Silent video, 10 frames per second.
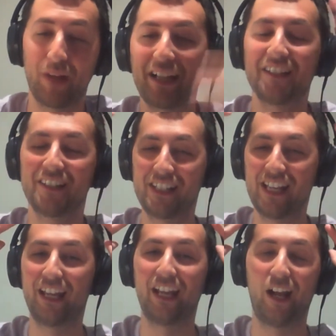back in the
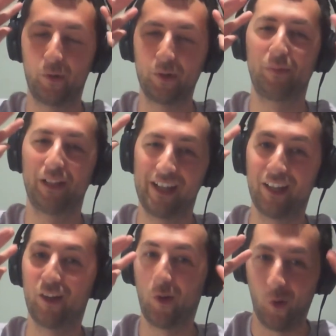day, I would
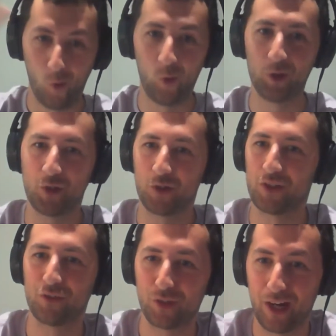play all
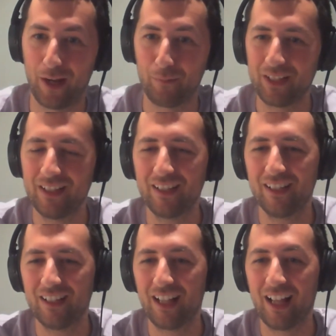sorts of crap.
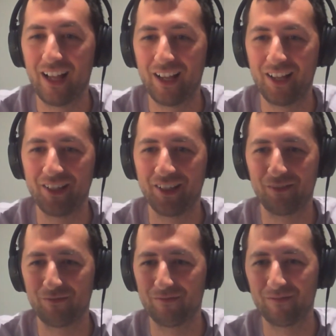
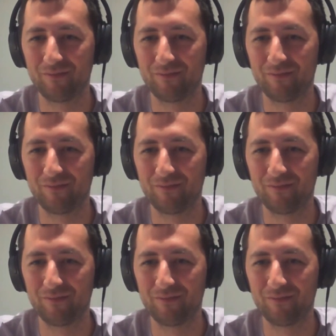And